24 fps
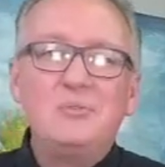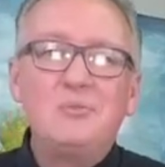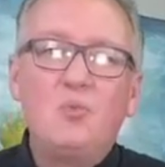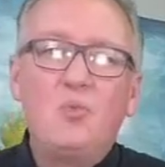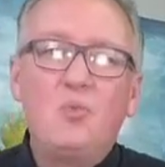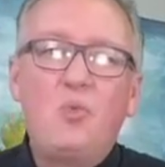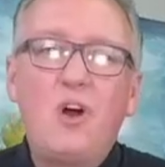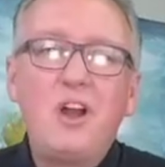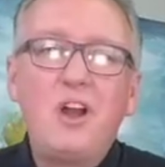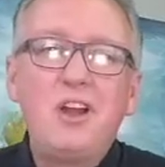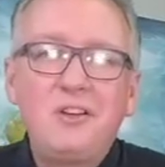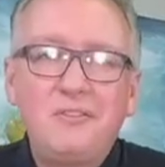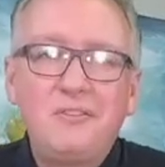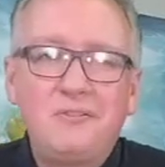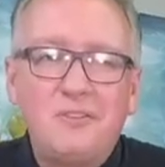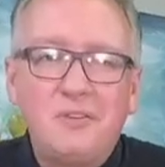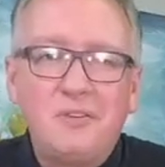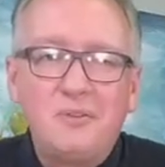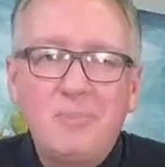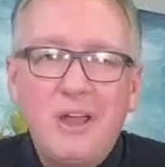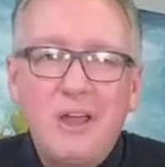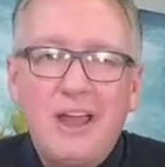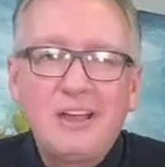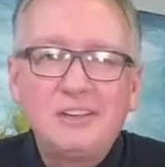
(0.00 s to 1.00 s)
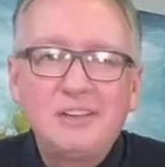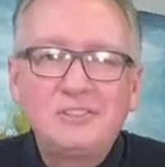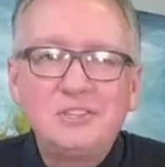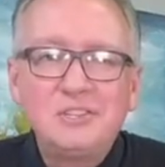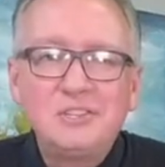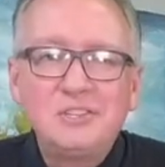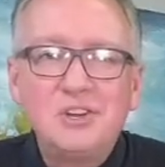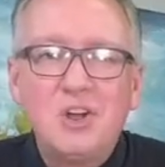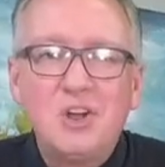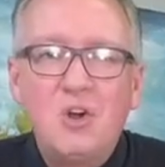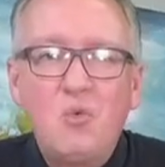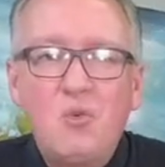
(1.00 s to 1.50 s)
wonderful
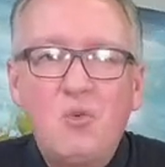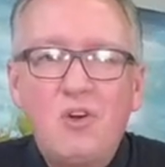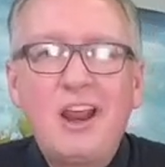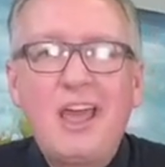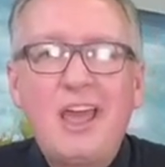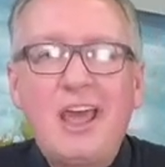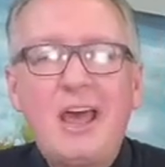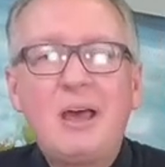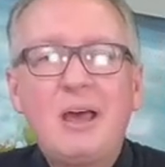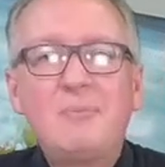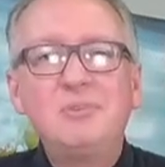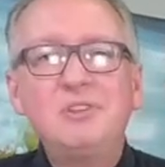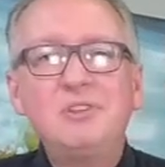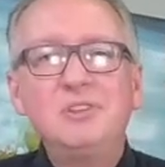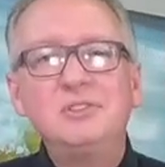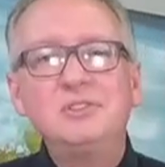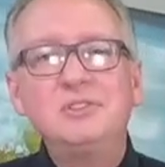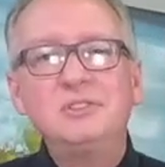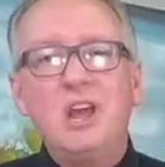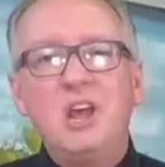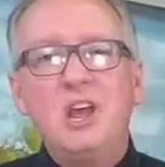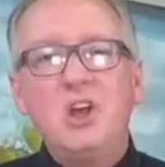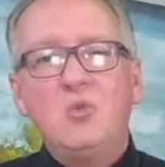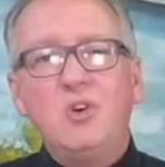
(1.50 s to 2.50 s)
passage on what happens